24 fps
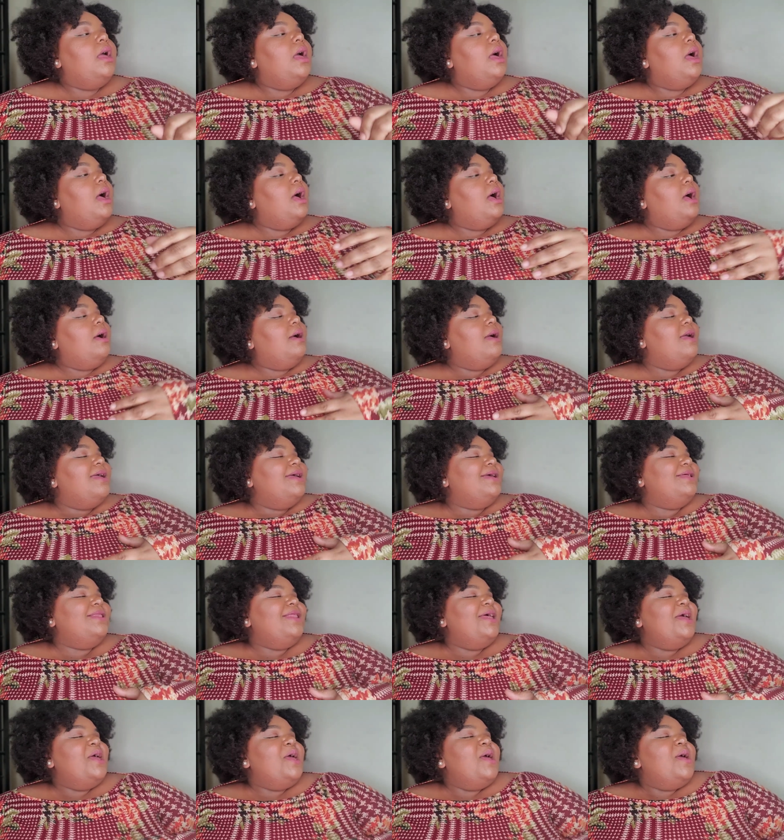Uh,
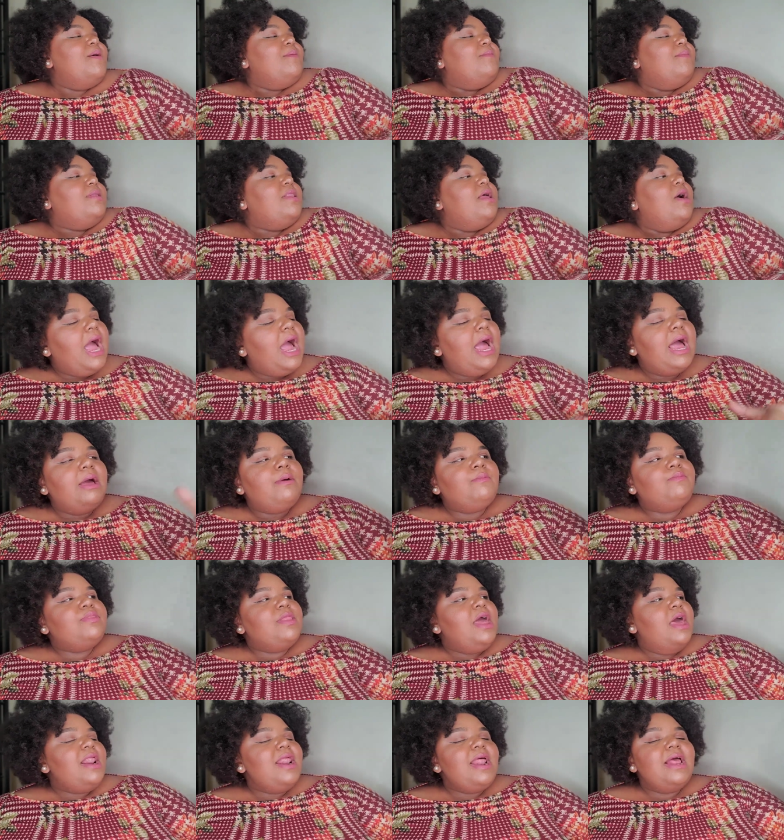but no.
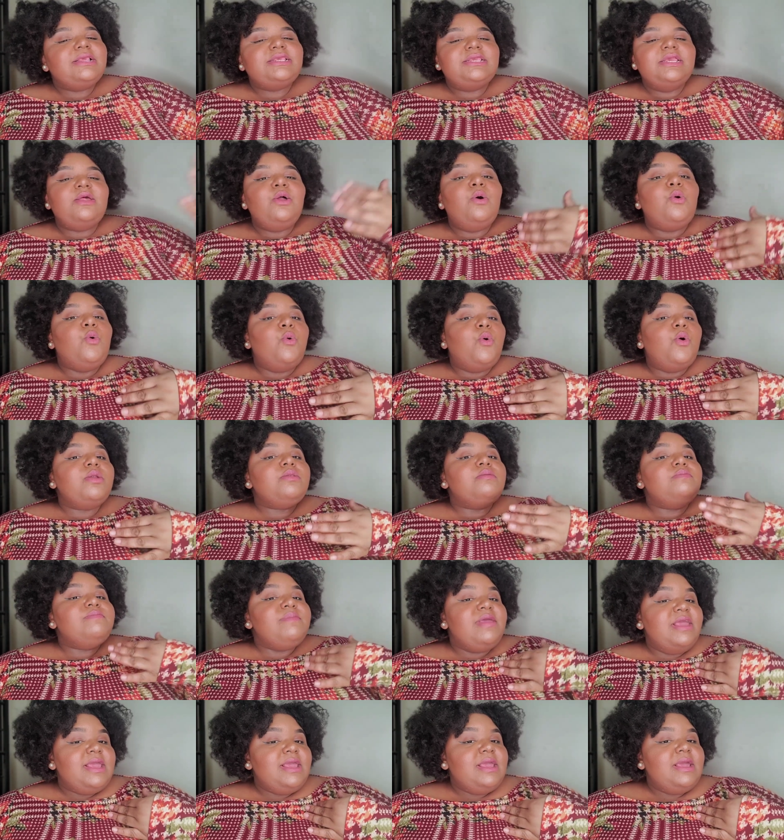Now that I see it on
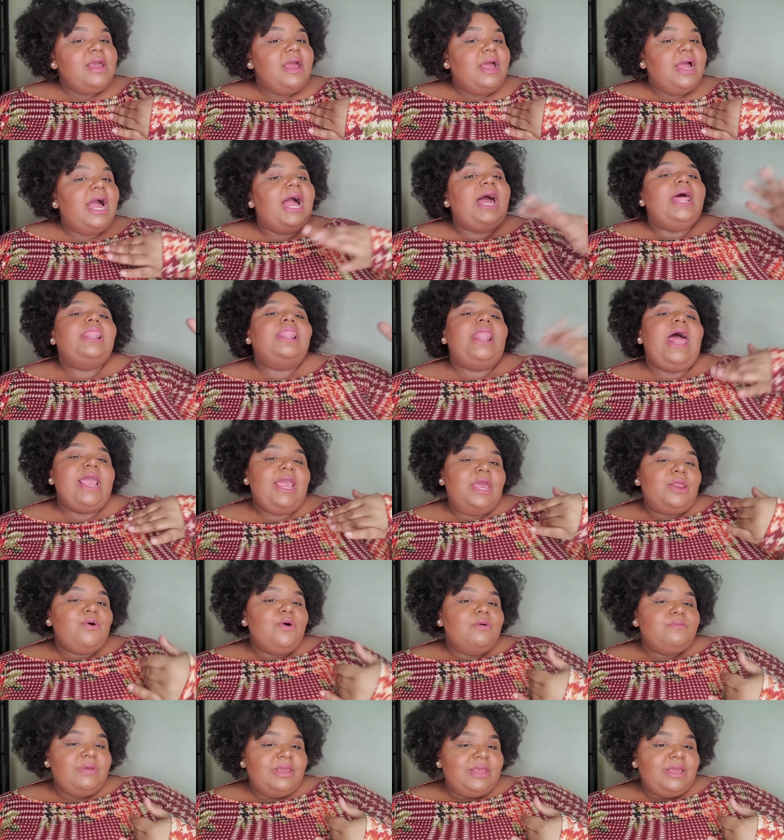me, I like it
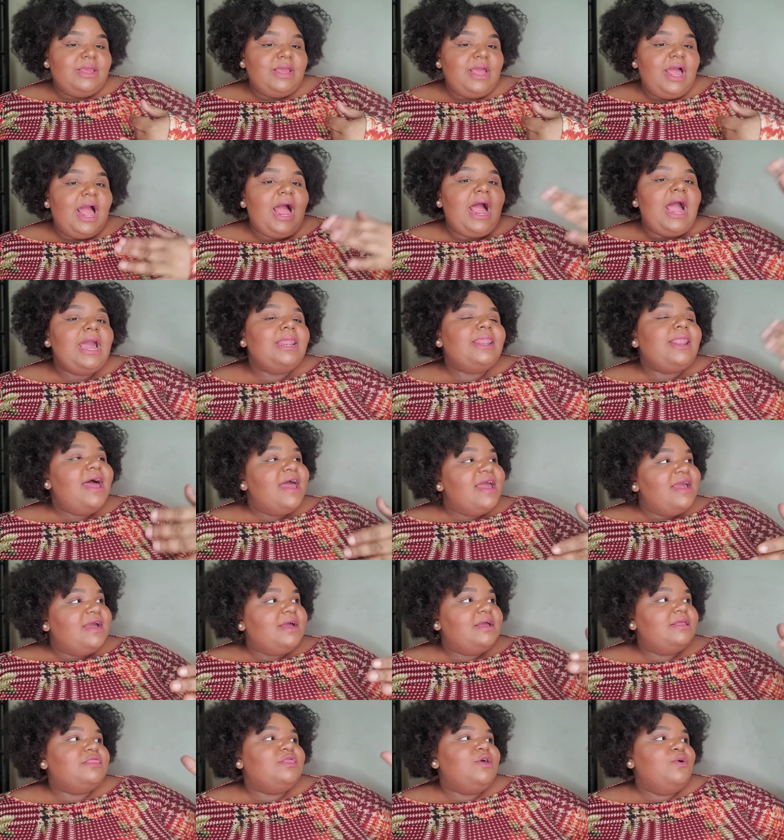on me. I
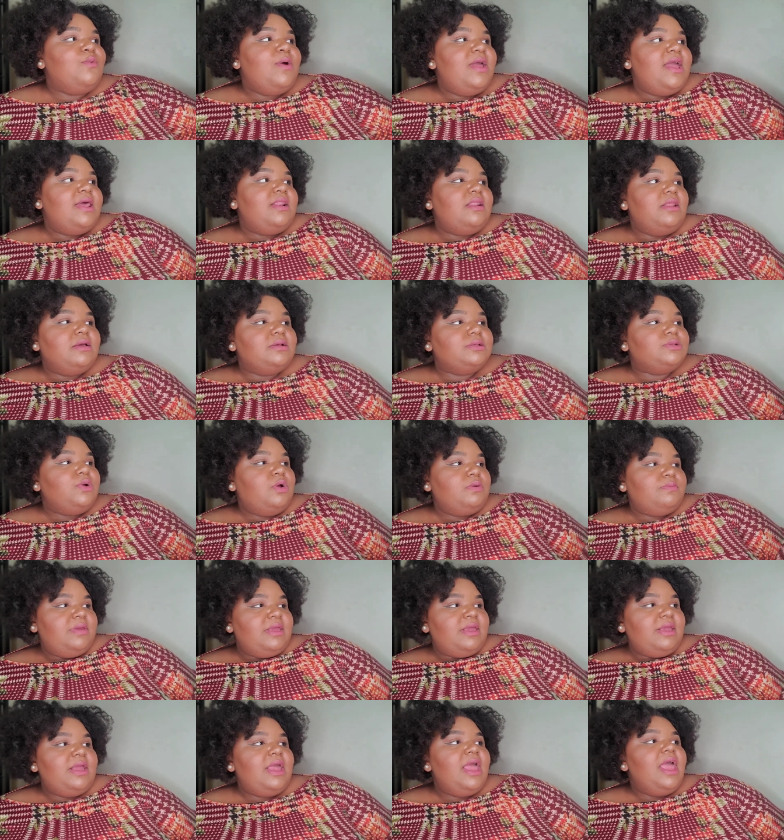like the way it looks on
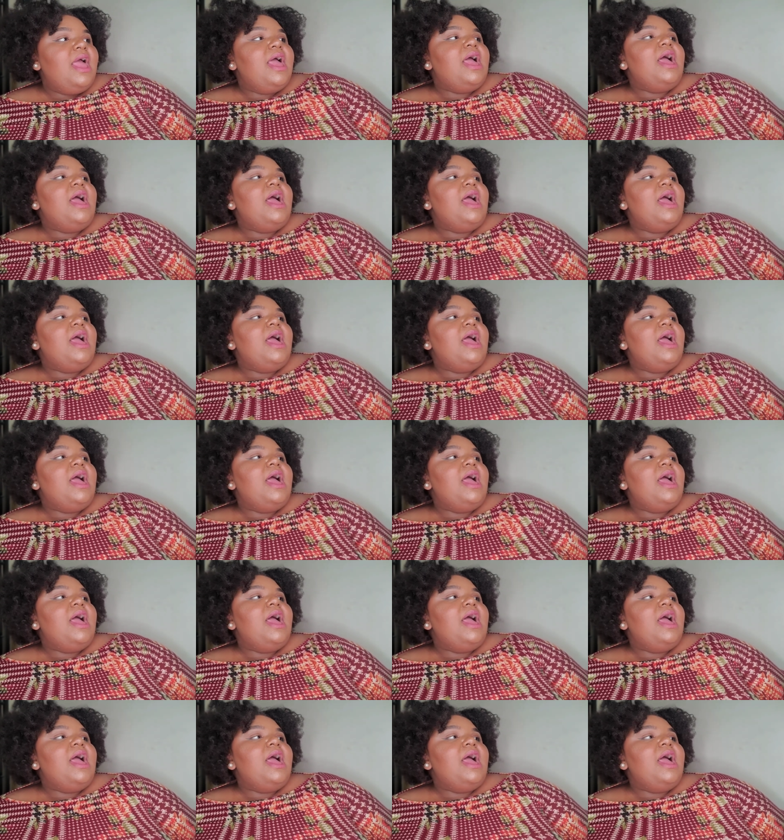me.